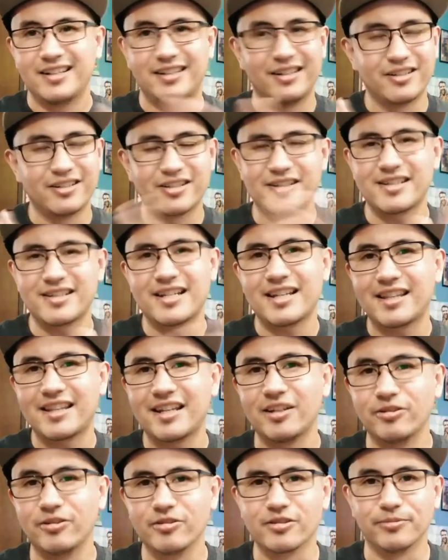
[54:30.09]
they're just not
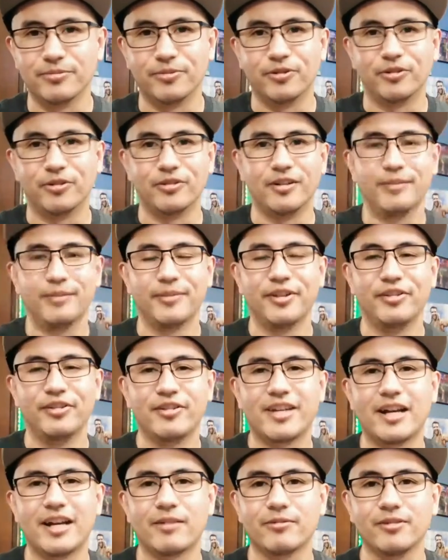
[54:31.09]
that usable. I mean,
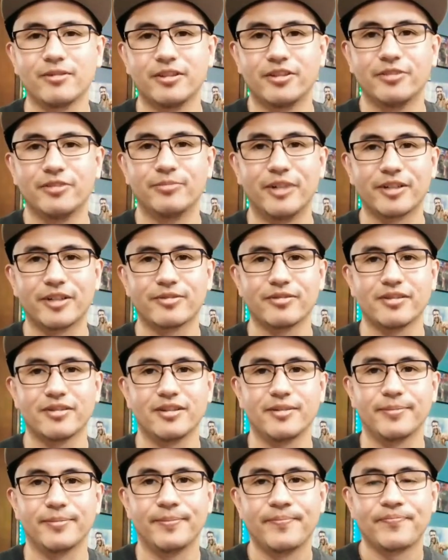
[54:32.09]
you can't really do much of
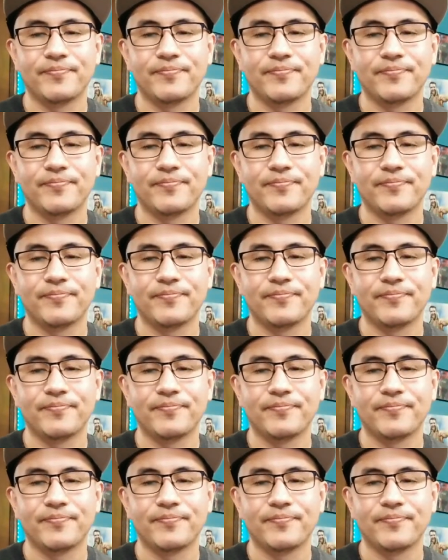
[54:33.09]
them.